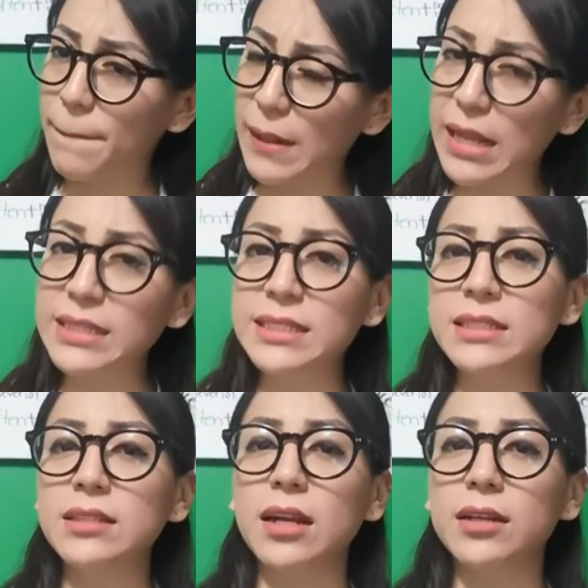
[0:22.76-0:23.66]
let's
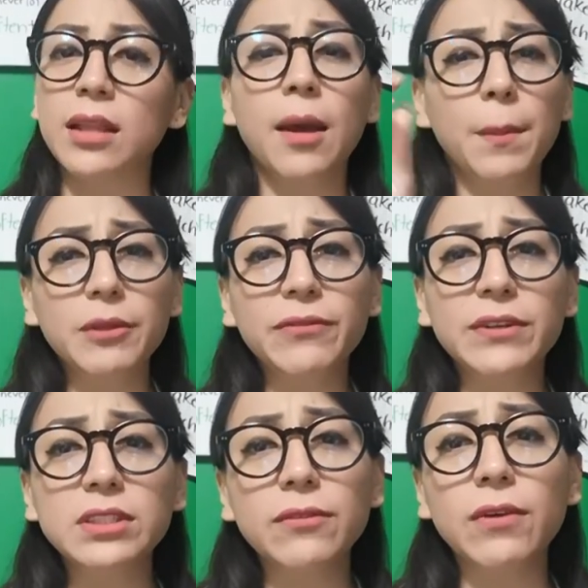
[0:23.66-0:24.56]
start. But
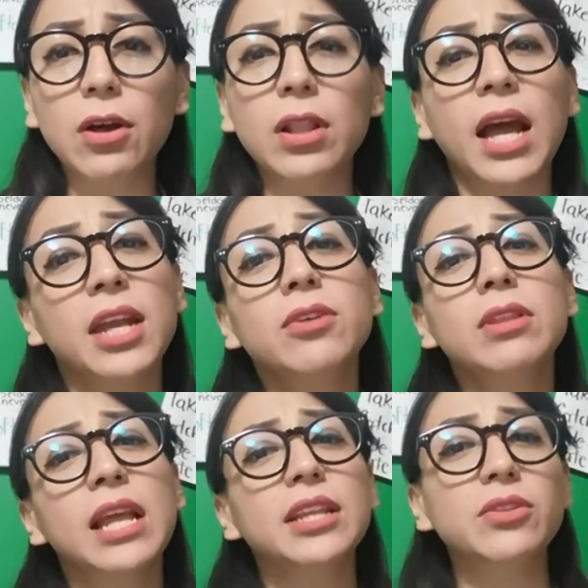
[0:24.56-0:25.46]
first of all, I would
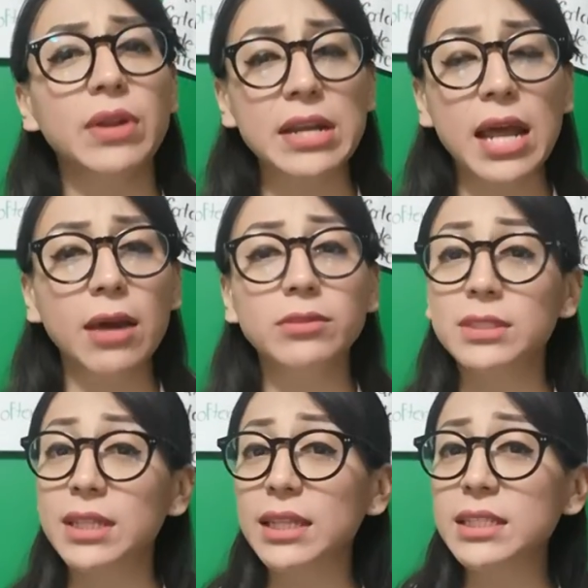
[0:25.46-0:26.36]
like to announce
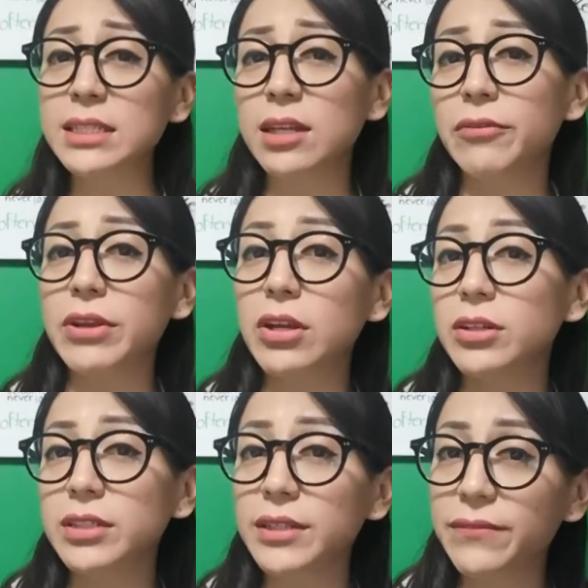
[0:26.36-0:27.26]
that this is a
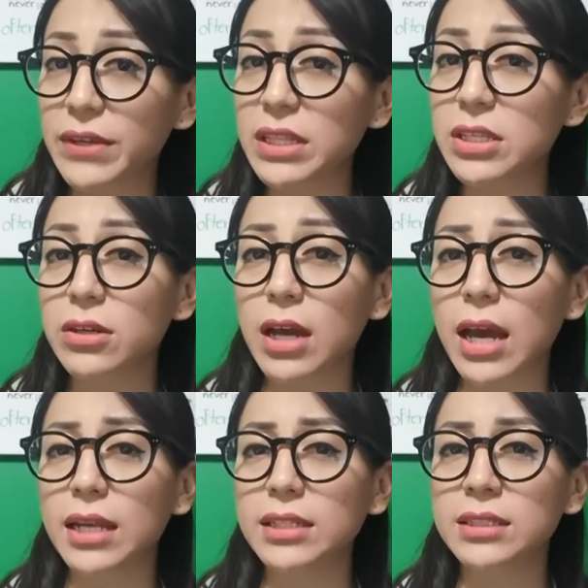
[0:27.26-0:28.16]
recorded video,
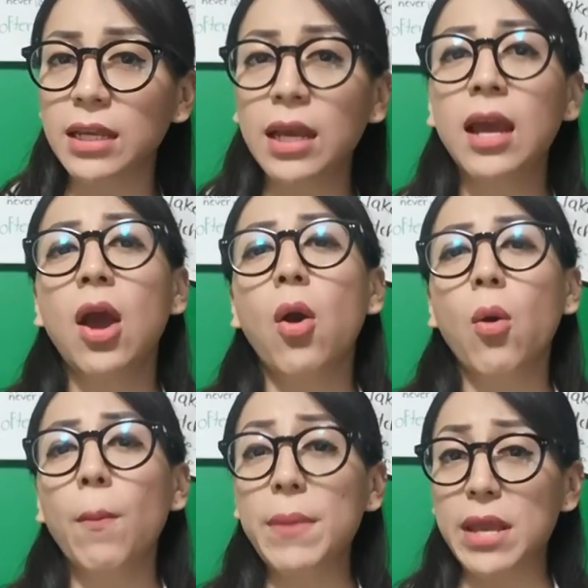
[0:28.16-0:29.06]
guys,
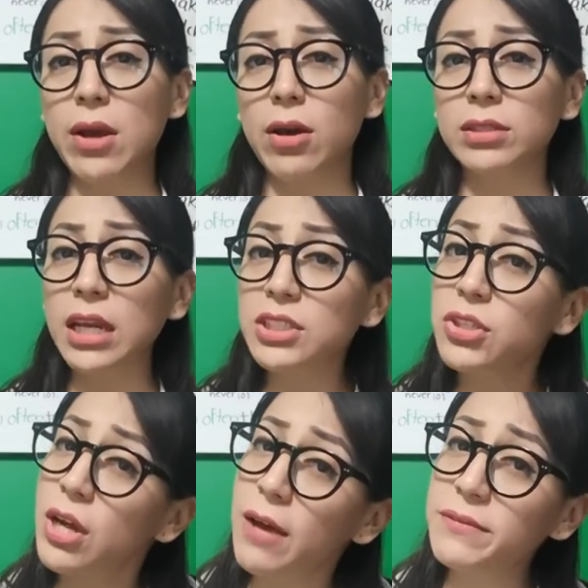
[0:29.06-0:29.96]
because as
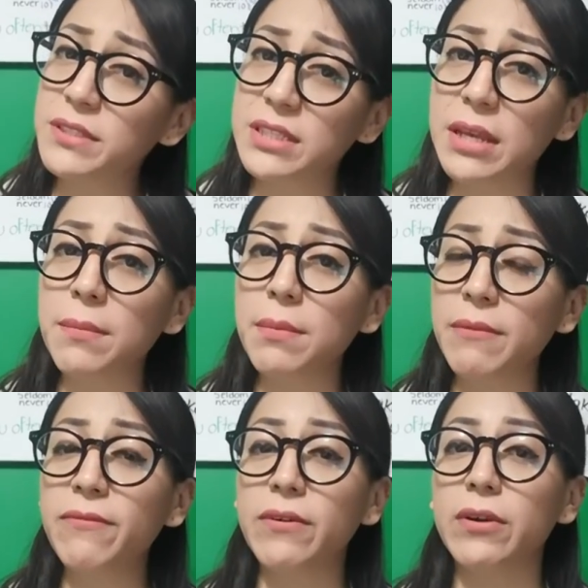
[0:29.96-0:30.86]
you have seen
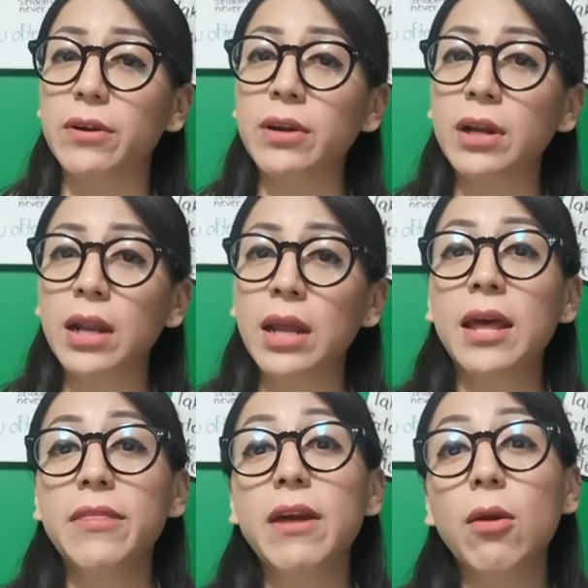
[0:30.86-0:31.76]
before,
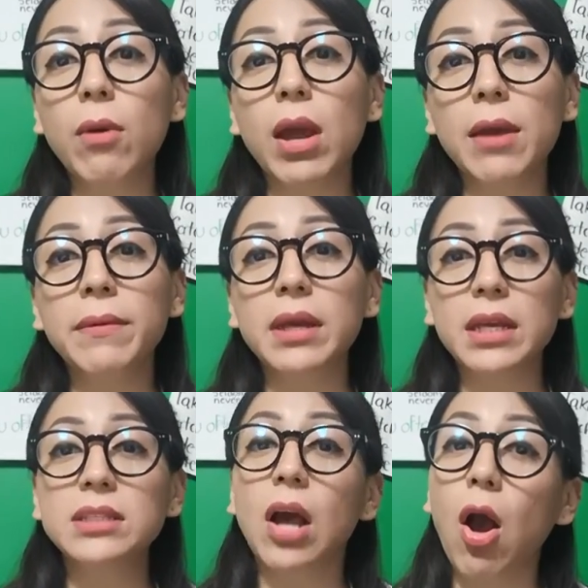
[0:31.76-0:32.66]
the web
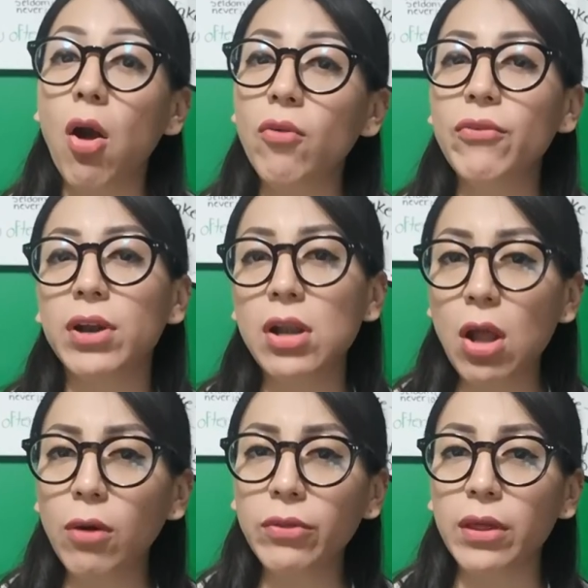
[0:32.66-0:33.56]
is
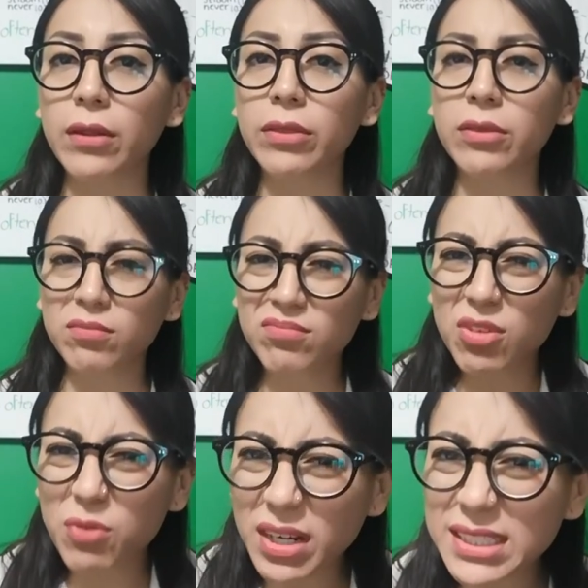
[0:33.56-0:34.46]
overloaded.
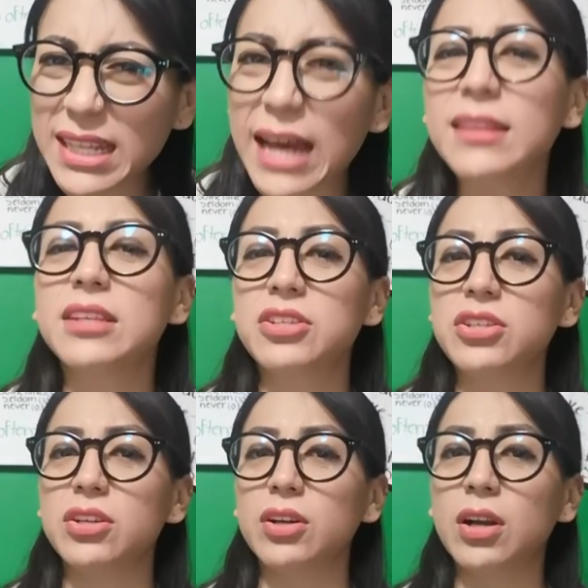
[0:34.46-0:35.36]
What is that,
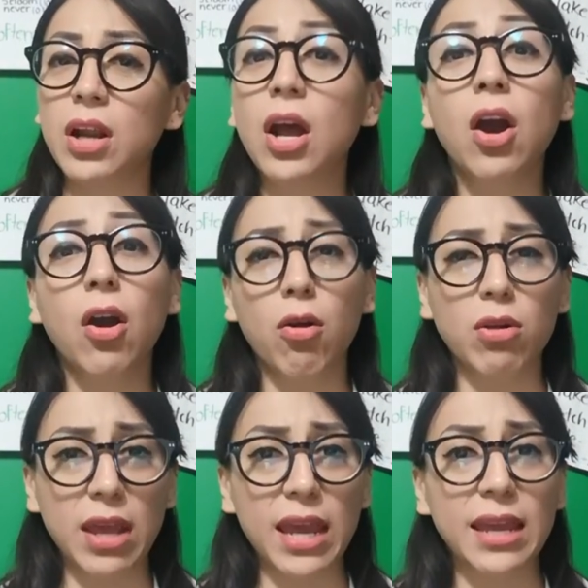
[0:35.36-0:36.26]
teacher?
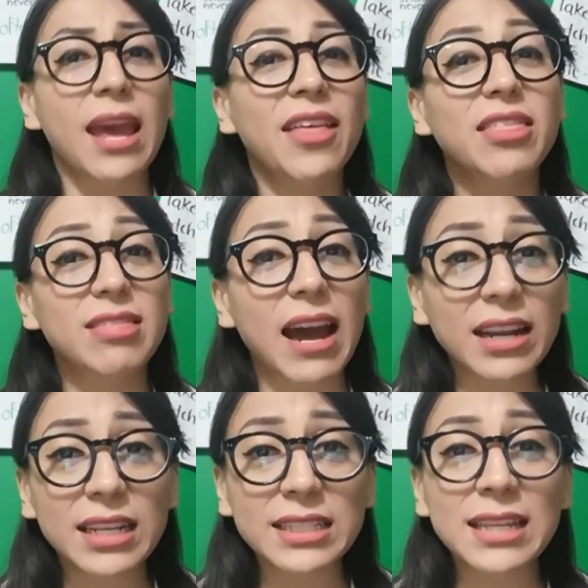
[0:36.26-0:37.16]
Okay, that
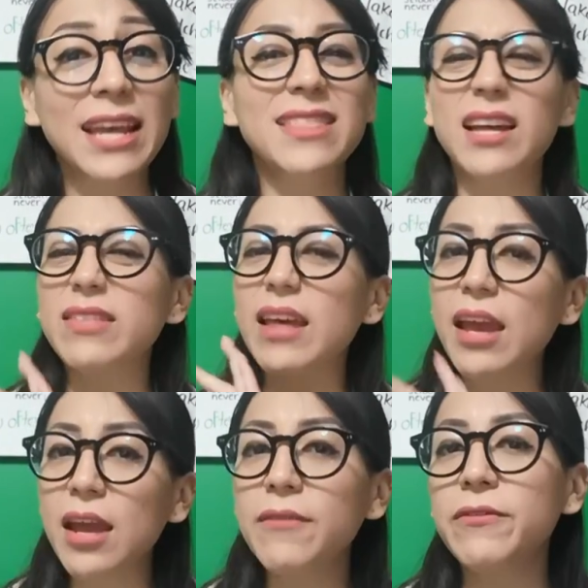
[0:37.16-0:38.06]
is that
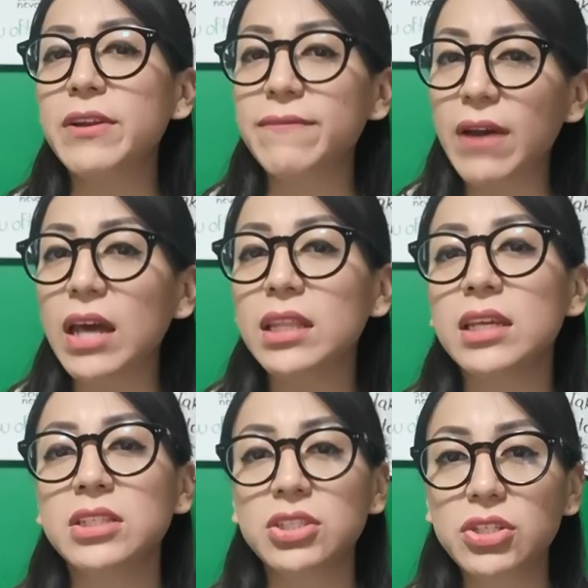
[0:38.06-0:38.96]
everybody
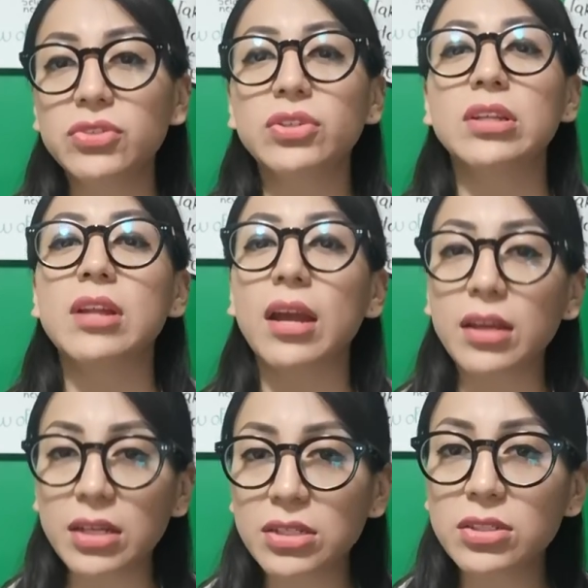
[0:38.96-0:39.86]
is using the
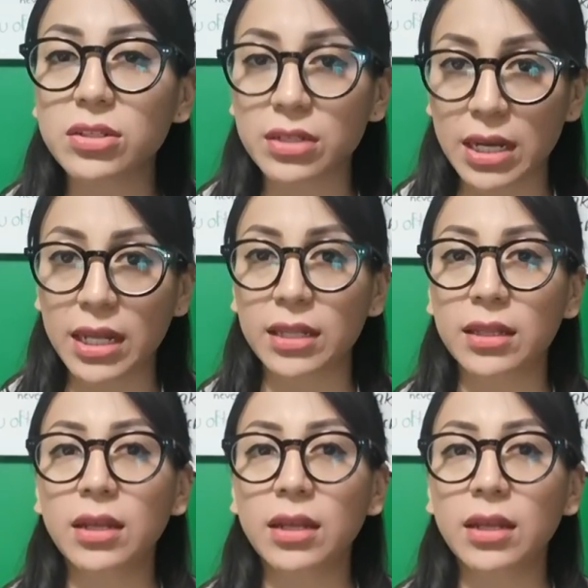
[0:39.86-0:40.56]
internet.